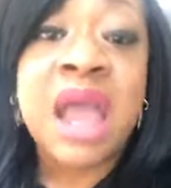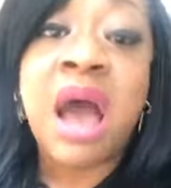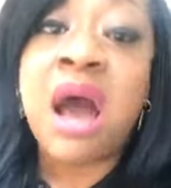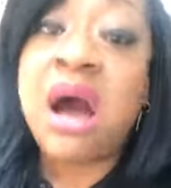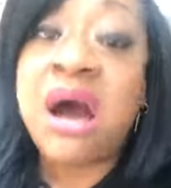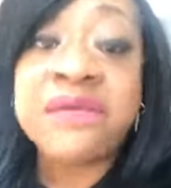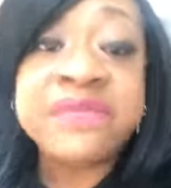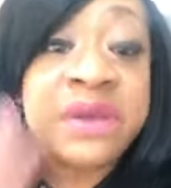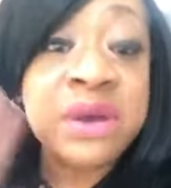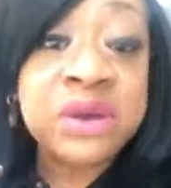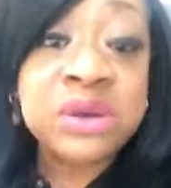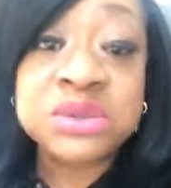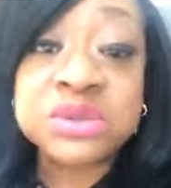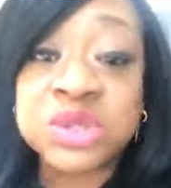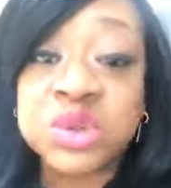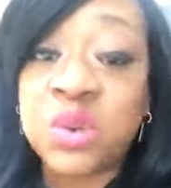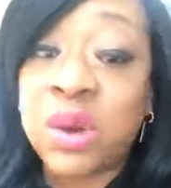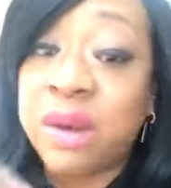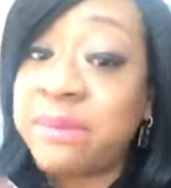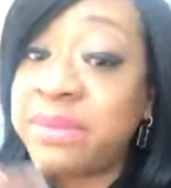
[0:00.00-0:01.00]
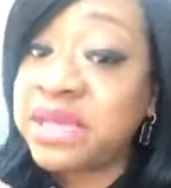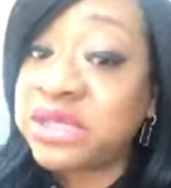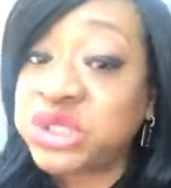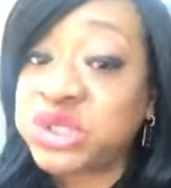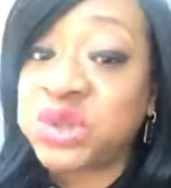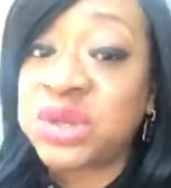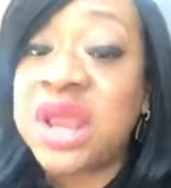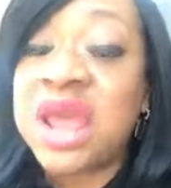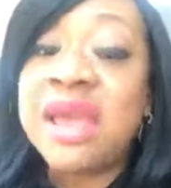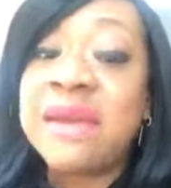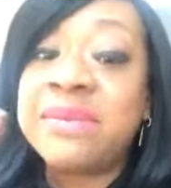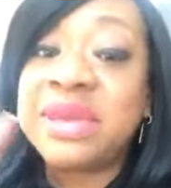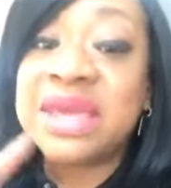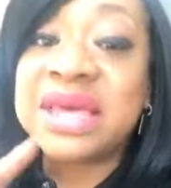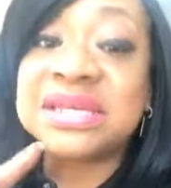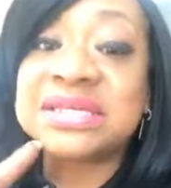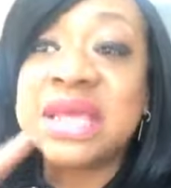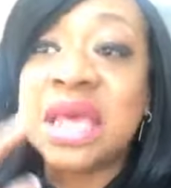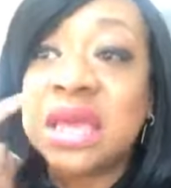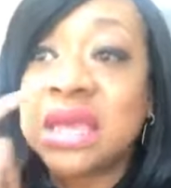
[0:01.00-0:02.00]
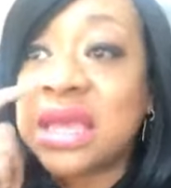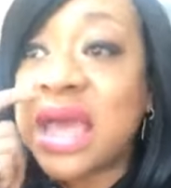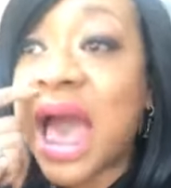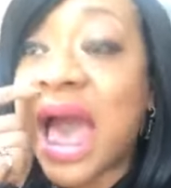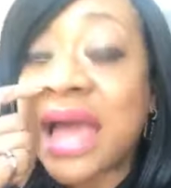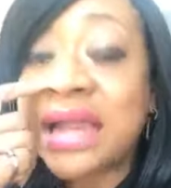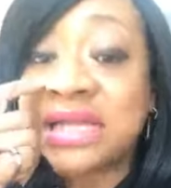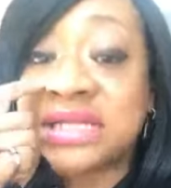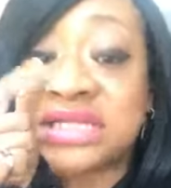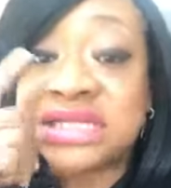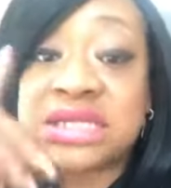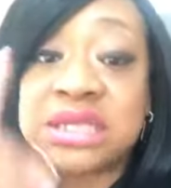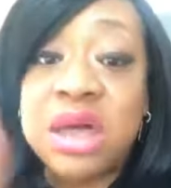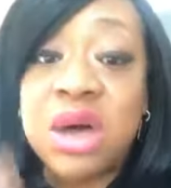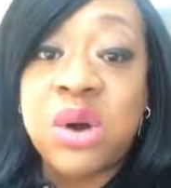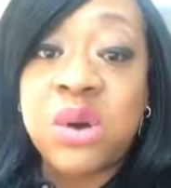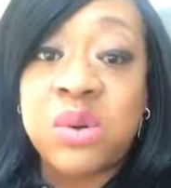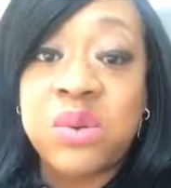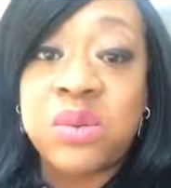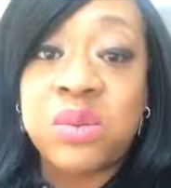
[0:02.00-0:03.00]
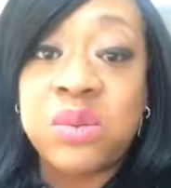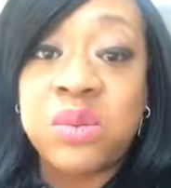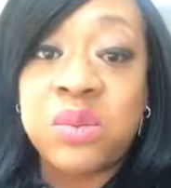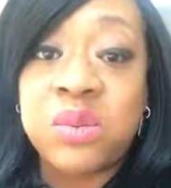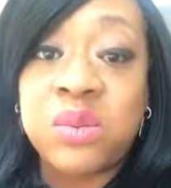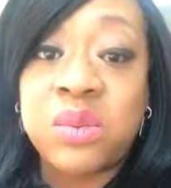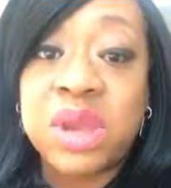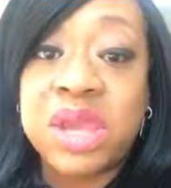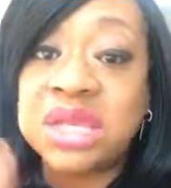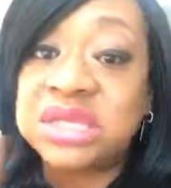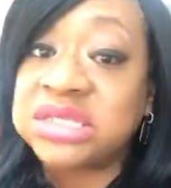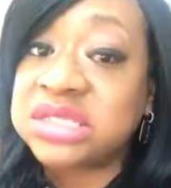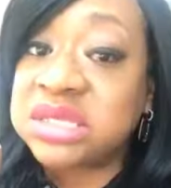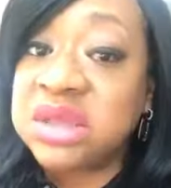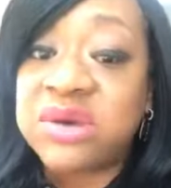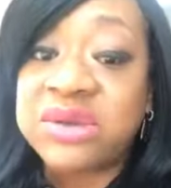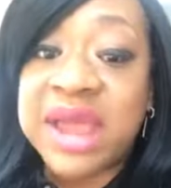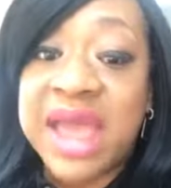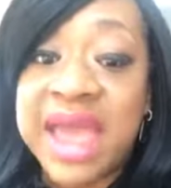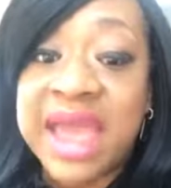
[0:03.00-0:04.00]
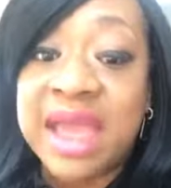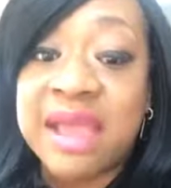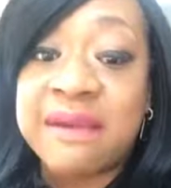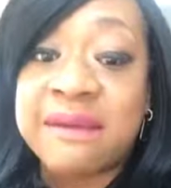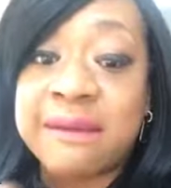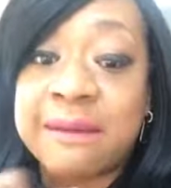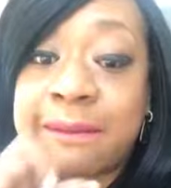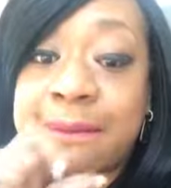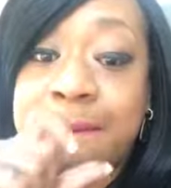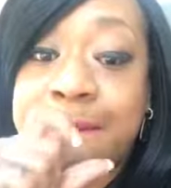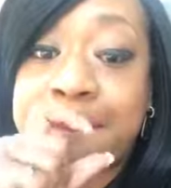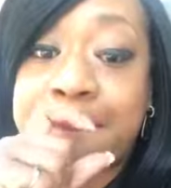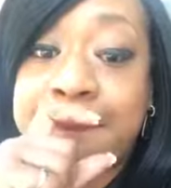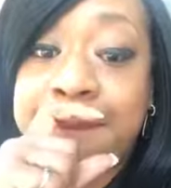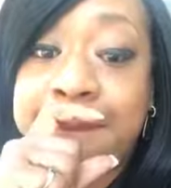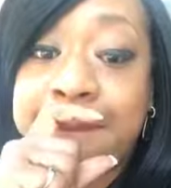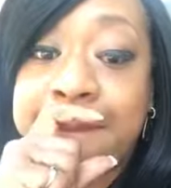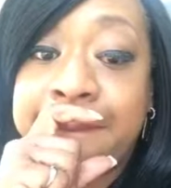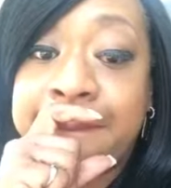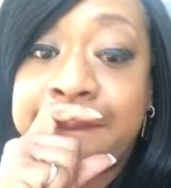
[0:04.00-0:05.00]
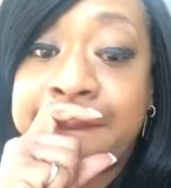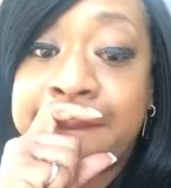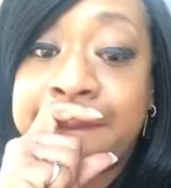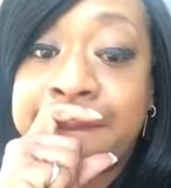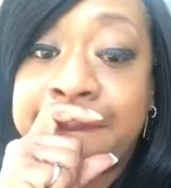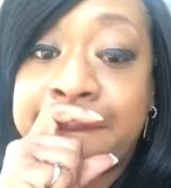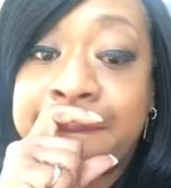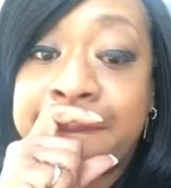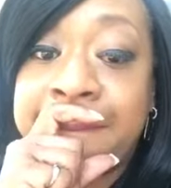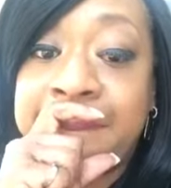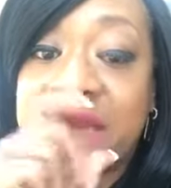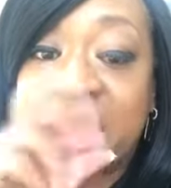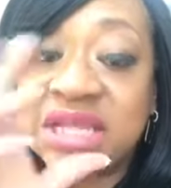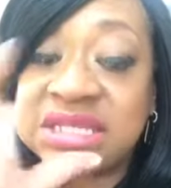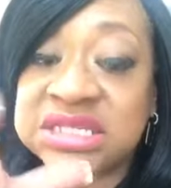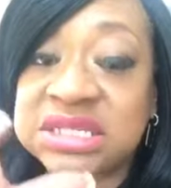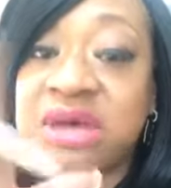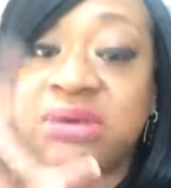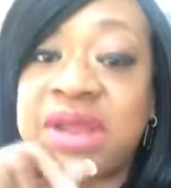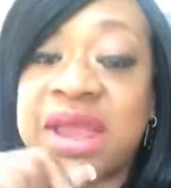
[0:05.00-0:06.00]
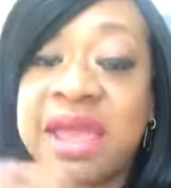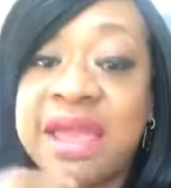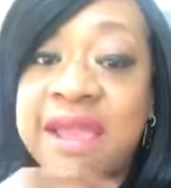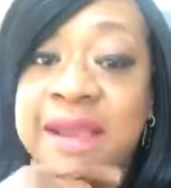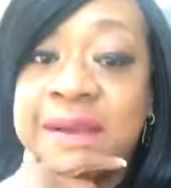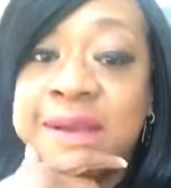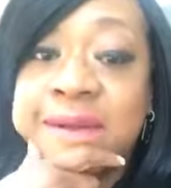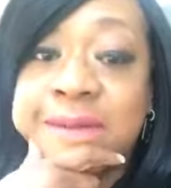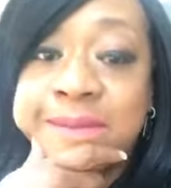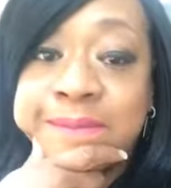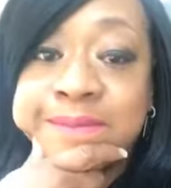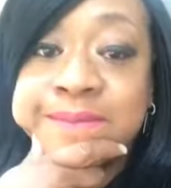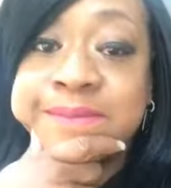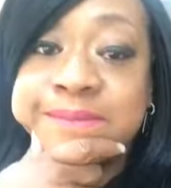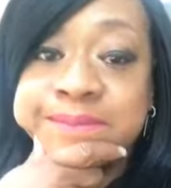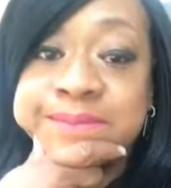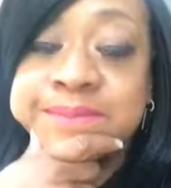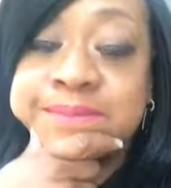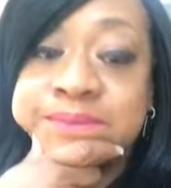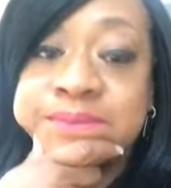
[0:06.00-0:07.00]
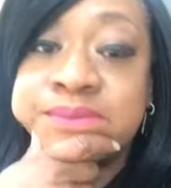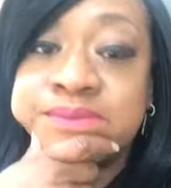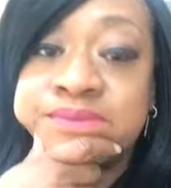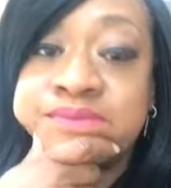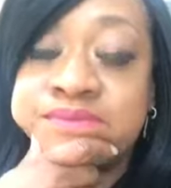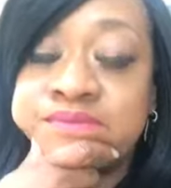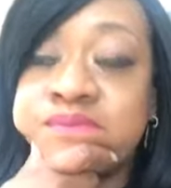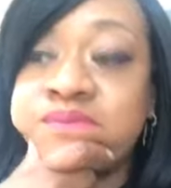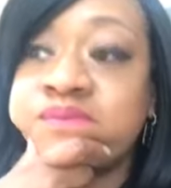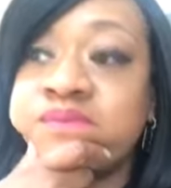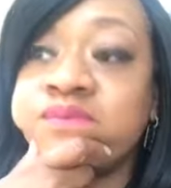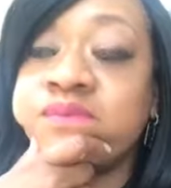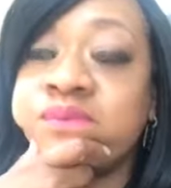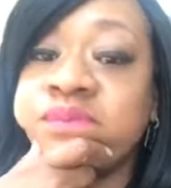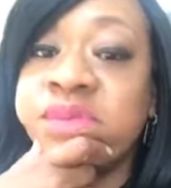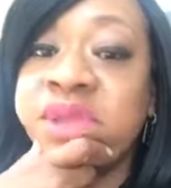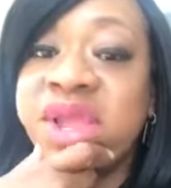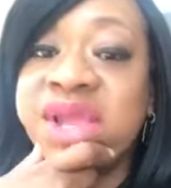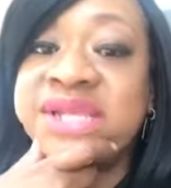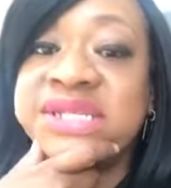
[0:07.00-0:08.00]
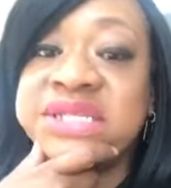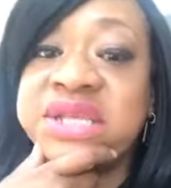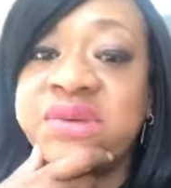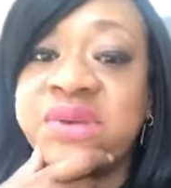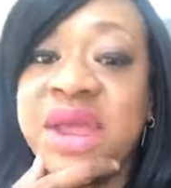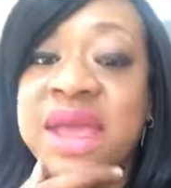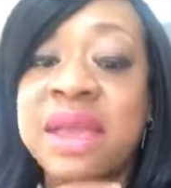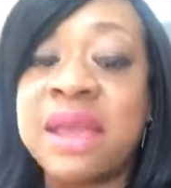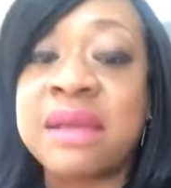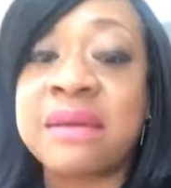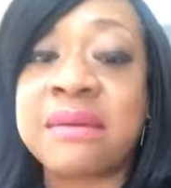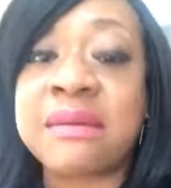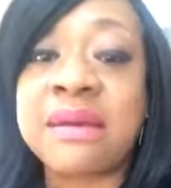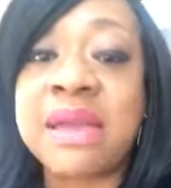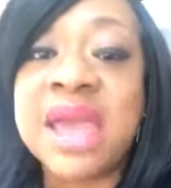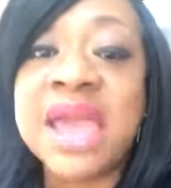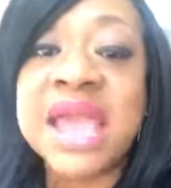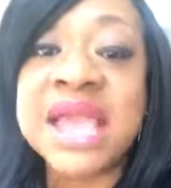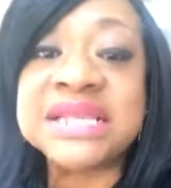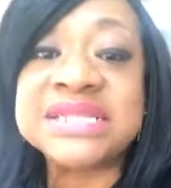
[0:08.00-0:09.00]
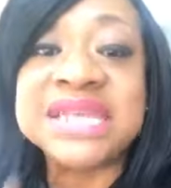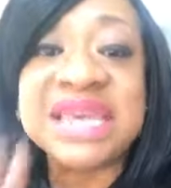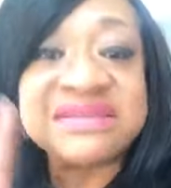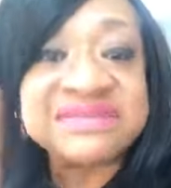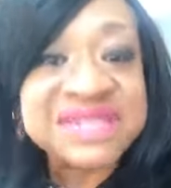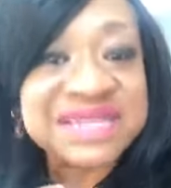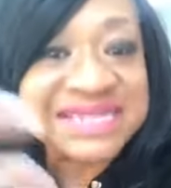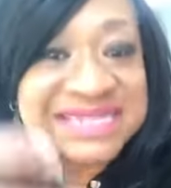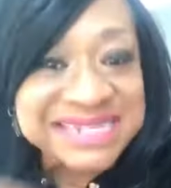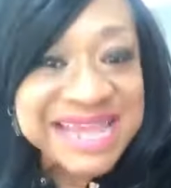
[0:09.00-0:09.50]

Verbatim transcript: All those who are mistreated, because God is slow. He's slow to anger. He's slow to anger. He gives us